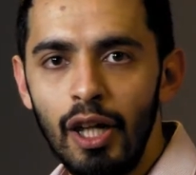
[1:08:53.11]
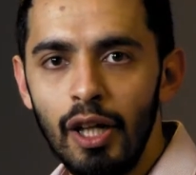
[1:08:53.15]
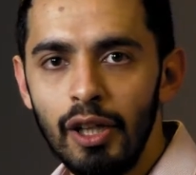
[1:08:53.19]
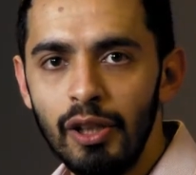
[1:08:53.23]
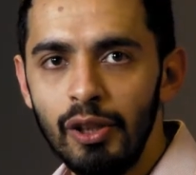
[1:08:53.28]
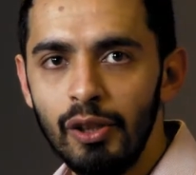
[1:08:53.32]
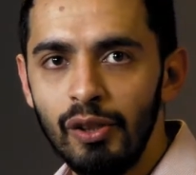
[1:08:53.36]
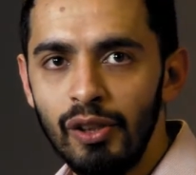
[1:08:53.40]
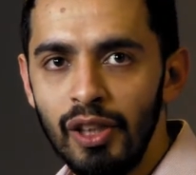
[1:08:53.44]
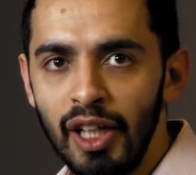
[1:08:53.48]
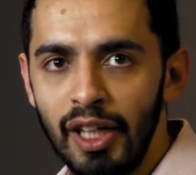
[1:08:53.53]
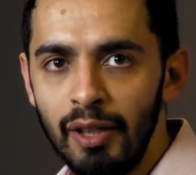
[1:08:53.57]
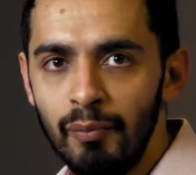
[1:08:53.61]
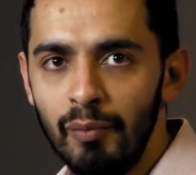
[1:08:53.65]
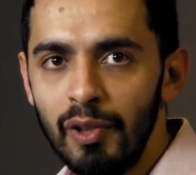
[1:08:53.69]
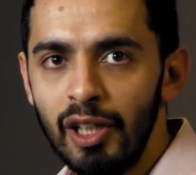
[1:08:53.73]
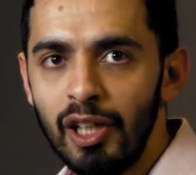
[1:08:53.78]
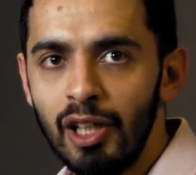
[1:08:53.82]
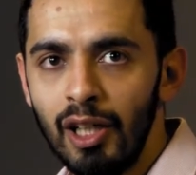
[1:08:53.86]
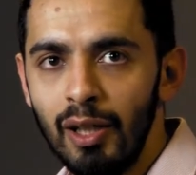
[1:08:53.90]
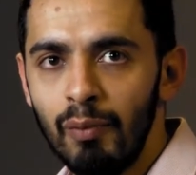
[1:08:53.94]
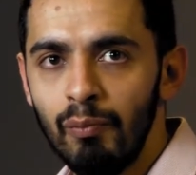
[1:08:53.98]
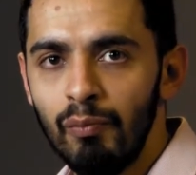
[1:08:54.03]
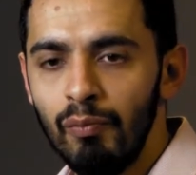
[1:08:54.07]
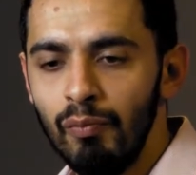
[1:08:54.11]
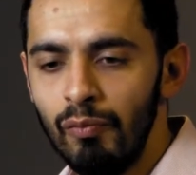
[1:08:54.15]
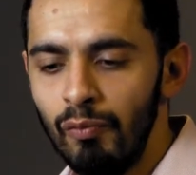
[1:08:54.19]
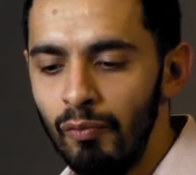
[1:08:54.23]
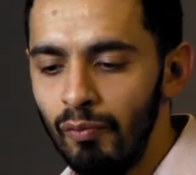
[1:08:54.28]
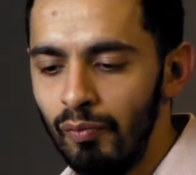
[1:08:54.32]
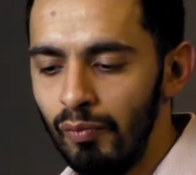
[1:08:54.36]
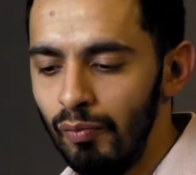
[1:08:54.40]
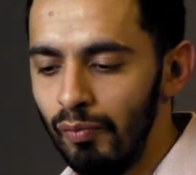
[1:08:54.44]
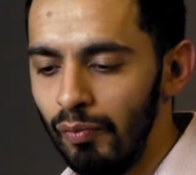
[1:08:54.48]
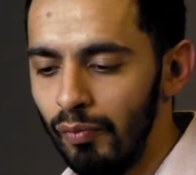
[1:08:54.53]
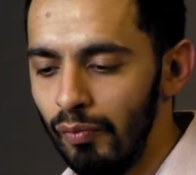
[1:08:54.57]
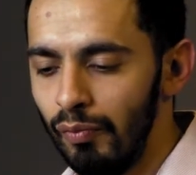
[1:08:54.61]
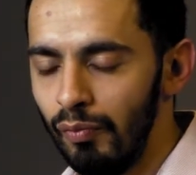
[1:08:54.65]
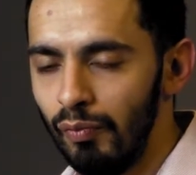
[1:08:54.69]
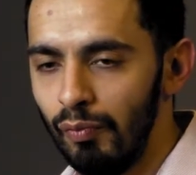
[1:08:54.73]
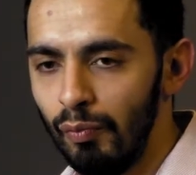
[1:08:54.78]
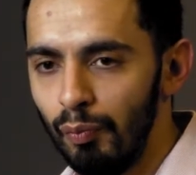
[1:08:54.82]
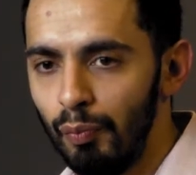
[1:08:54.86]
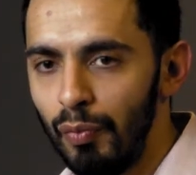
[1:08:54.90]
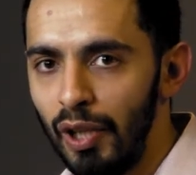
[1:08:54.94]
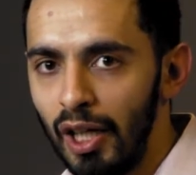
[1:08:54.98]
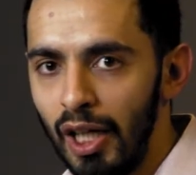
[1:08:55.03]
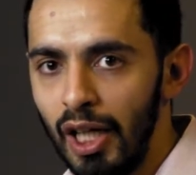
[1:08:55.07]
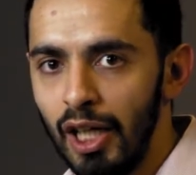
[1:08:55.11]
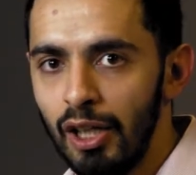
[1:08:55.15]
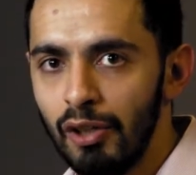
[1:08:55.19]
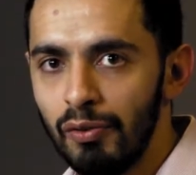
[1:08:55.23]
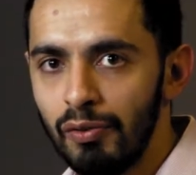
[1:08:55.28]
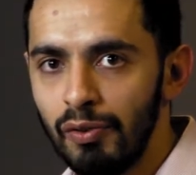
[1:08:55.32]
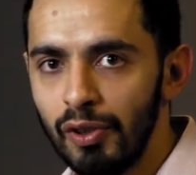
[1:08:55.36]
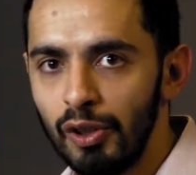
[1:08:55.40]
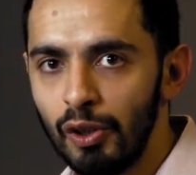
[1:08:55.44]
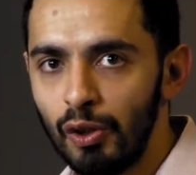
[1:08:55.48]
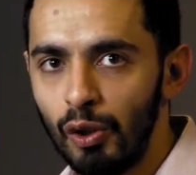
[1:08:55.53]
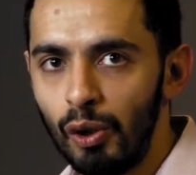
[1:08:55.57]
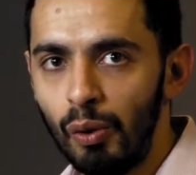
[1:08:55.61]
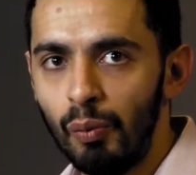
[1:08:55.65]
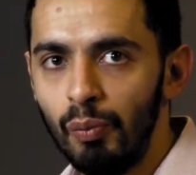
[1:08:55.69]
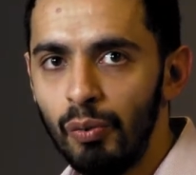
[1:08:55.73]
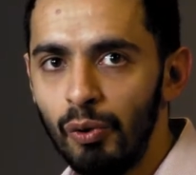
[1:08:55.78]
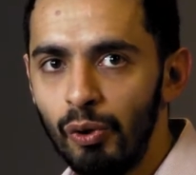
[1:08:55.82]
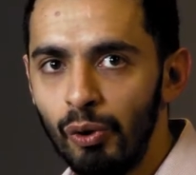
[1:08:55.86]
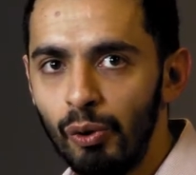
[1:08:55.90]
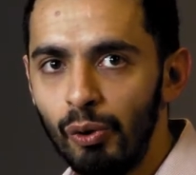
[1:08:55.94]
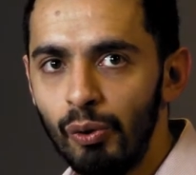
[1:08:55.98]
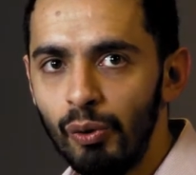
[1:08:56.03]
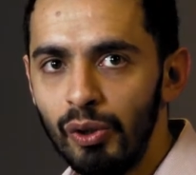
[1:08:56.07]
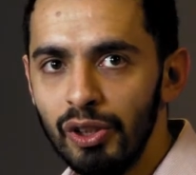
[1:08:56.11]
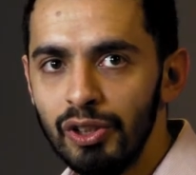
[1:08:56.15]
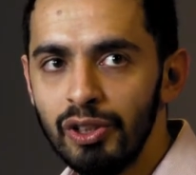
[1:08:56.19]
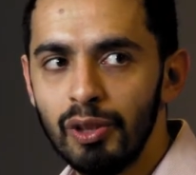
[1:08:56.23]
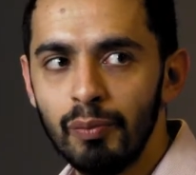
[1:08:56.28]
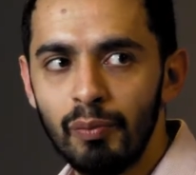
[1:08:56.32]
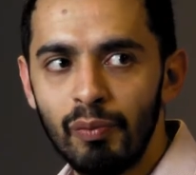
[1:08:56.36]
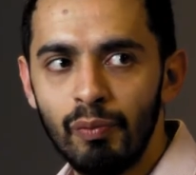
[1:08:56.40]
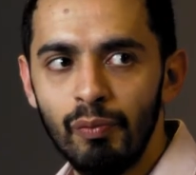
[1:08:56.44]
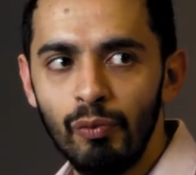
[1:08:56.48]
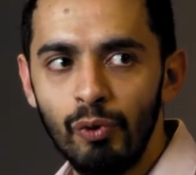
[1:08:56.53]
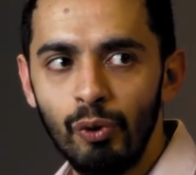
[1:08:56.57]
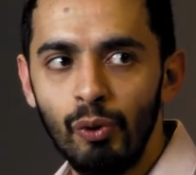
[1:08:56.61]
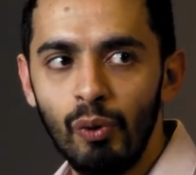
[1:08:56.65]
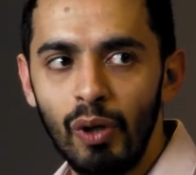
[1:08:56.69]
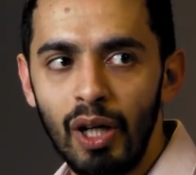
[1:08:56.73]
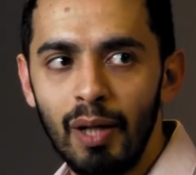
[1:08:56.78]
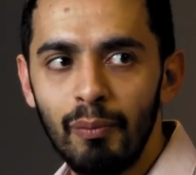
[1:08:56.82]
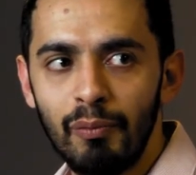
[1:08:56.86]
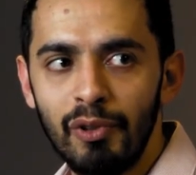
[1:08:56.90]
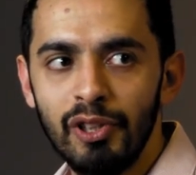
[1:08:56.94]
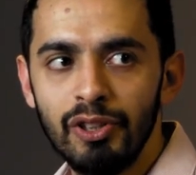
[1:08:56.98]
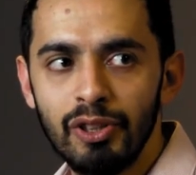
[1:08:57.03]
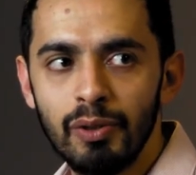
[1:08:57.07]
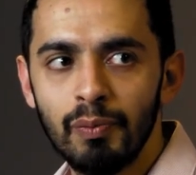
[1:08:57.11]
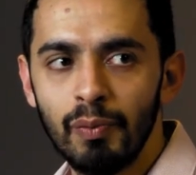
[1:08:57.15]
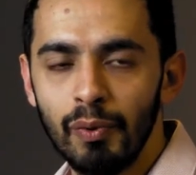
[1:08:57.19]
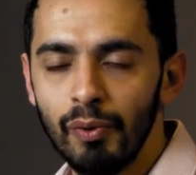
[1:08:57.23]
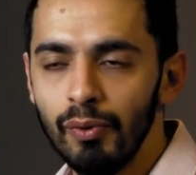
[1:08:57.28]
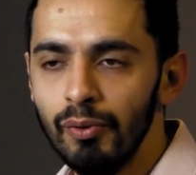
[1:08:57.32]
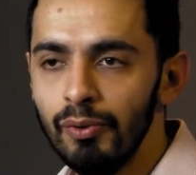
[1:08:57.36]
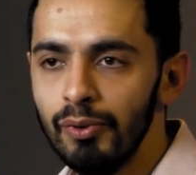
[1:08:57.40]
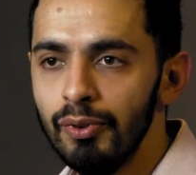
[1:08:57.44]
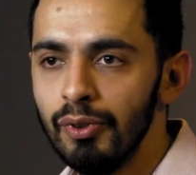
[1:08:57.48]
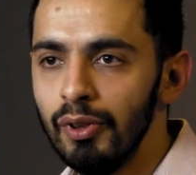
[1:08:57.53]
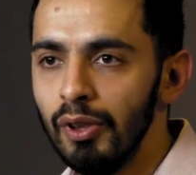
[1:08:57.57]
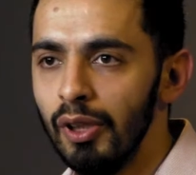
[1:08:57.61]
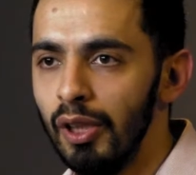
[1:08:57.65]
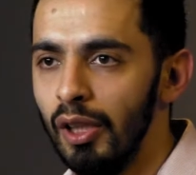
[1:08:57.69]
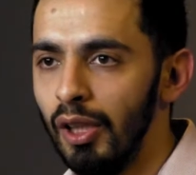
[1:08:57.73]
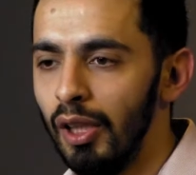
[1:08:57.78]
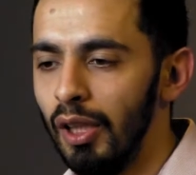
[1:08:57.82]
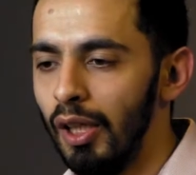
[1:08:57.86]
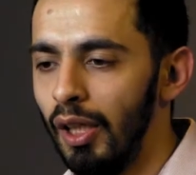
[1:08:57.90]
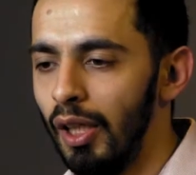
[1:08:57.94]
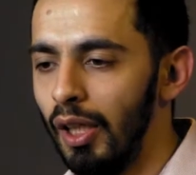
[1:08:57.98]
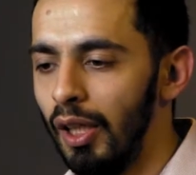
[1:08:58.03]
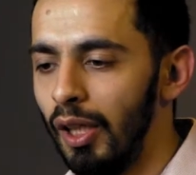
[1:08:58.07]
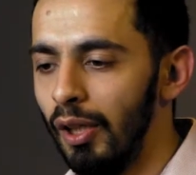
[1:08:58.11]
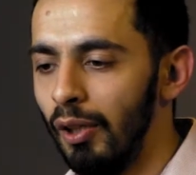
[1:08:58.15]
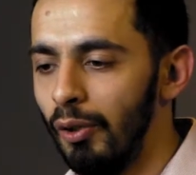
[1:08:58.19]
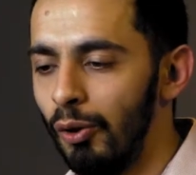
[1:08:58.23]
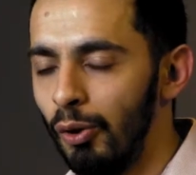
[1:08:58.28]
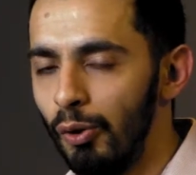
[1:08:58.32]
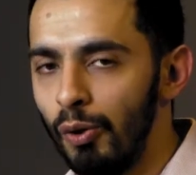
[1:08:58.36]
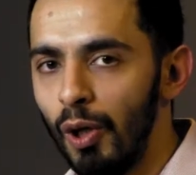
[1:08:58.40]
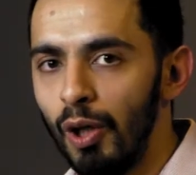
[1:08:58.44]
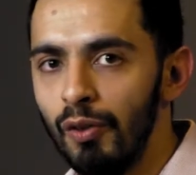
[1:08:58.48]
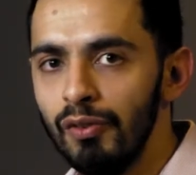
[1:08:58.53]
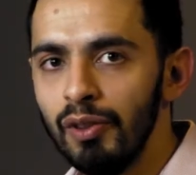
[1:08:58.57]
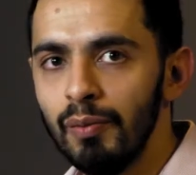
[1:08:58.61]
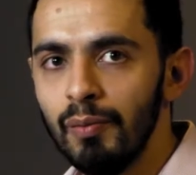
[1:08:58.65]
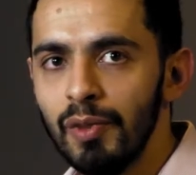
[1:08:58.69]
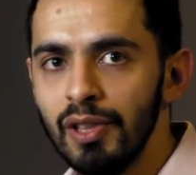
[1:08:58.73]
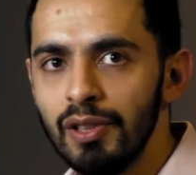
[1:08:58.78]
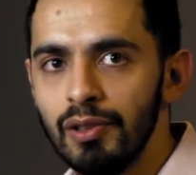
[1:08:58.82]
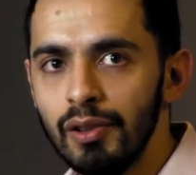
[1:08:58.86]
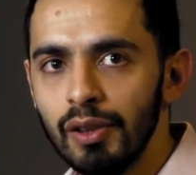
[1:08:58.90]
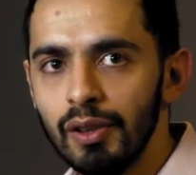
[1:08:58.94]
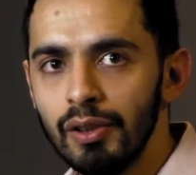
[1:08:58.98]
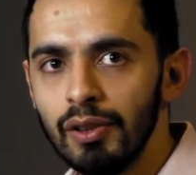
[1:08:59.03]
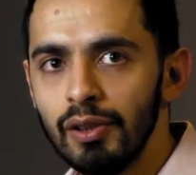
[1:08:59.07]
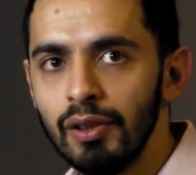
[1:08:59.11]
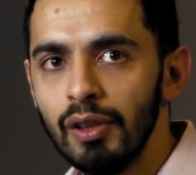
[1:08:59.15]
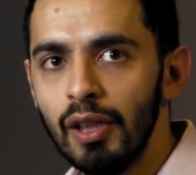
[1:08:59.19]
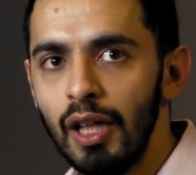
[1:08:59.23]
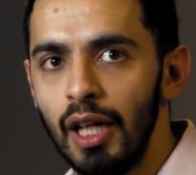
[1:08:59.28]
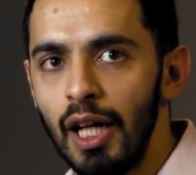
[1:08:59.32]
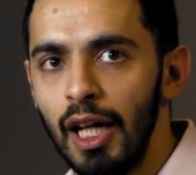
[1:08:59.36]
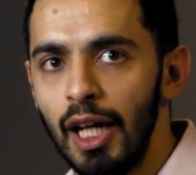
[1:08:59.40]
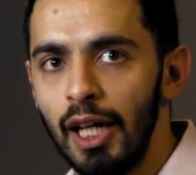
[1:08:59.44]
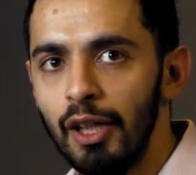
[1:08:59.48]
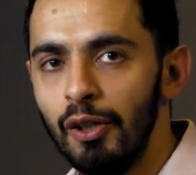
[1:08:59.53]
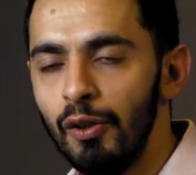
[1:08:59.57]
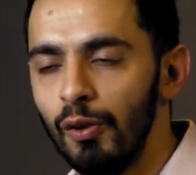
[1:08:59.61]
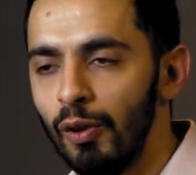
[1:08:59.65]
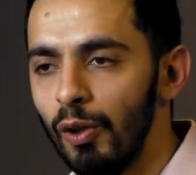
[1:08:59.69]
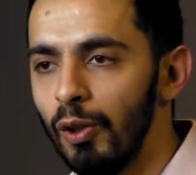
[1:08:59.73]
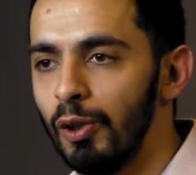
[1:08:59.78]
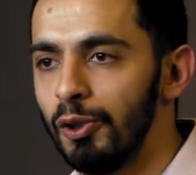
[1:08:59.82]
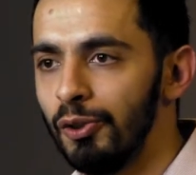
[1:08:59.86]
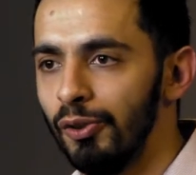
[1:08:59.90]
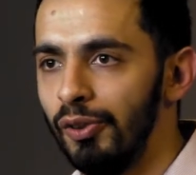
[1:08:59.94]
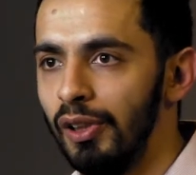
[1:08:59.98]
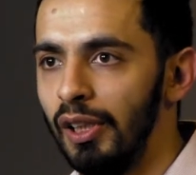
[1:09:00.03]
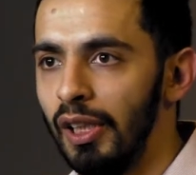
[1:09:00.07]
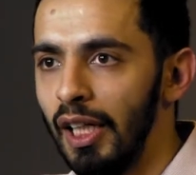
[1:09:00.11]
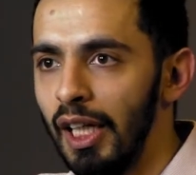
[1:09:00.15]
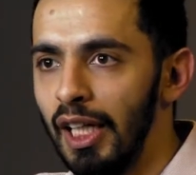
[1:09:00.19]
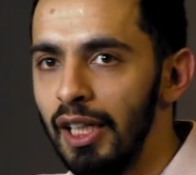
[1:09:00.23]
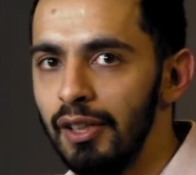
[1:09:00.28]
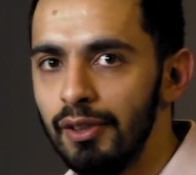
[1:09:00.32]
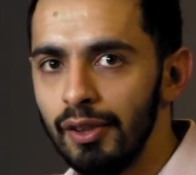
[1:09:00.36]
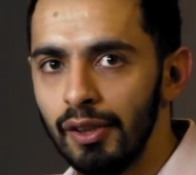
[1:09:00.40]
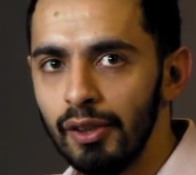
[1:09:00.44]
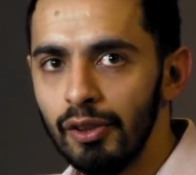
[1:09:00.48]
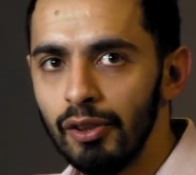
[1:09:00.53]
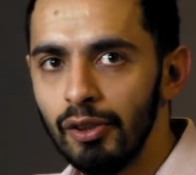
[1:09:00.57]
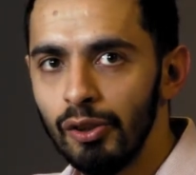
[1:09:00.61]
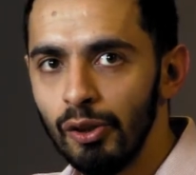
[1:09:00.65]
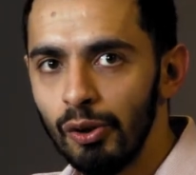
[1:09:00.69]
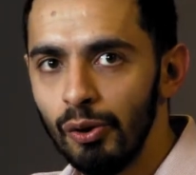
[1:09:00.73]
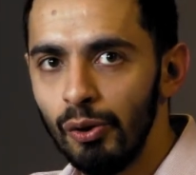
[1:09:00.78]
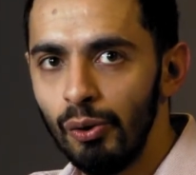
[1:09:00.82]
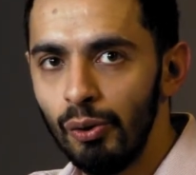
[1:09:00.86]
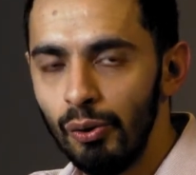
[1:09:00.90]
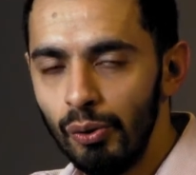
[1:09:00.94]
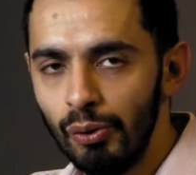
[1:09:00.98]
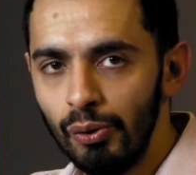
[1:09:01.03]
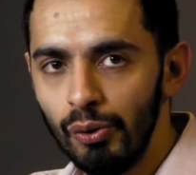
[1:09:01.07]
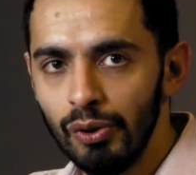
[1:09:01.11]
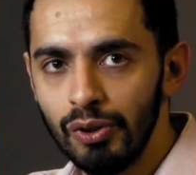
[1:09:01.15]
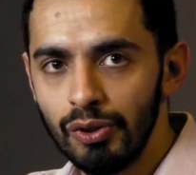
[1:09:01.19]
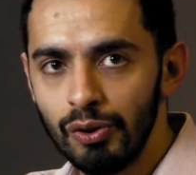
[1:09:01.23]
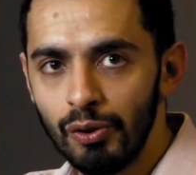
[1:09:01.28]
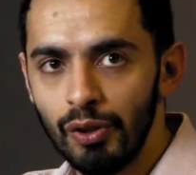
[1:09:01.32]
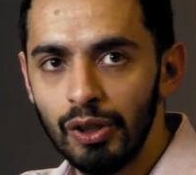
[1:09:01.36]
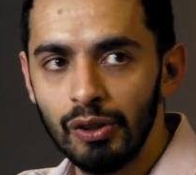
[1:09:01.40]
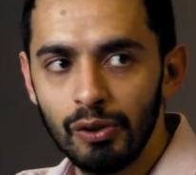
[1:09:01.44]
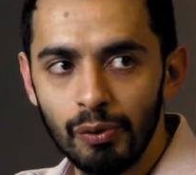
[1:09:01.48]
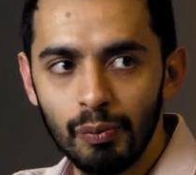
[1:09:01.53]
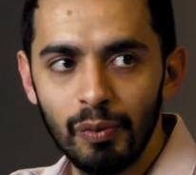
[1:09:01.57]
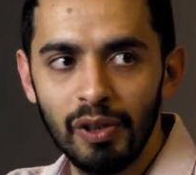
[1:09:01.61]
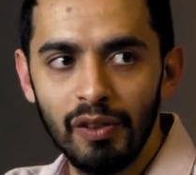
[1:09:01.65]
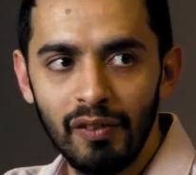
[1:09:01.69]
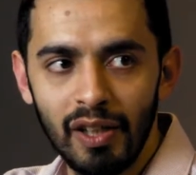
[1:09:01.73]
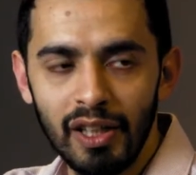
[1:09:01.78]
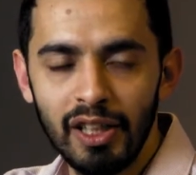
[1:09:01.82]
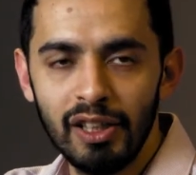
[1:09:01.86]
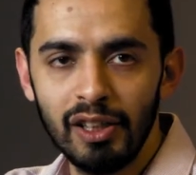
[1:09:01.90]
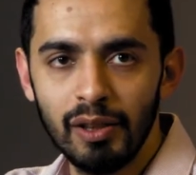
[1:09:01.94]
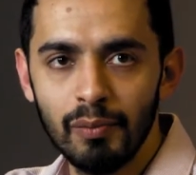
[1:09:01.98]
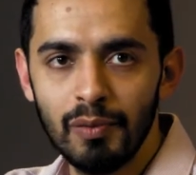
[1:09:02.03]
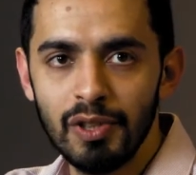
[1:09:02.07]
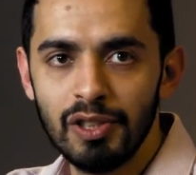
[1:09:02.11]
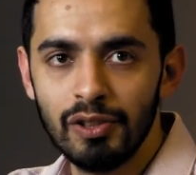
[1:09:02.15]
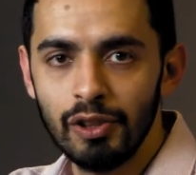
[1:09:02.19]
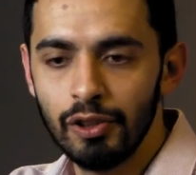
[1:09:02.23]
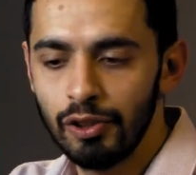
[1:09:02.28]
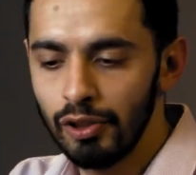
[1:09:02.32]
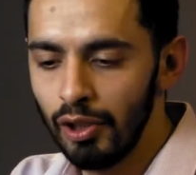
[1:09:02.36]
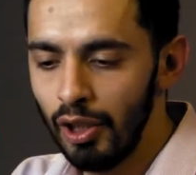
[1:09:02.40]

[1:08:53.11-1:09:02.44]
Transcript: You then become part of a group who are principals, who own the business, and you're also the agent who is going to be running the business